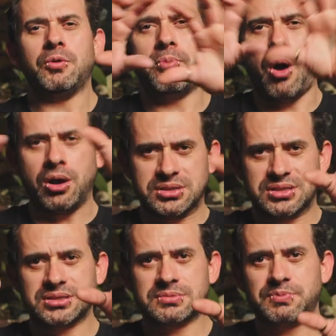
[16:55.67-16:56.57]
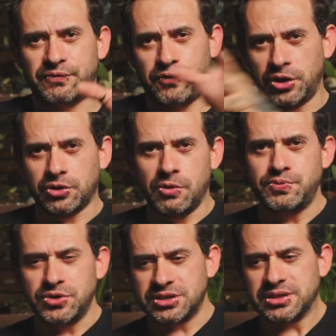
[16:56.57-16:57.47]
box before the
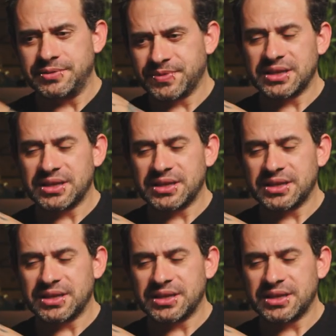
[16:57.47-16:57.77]
computer.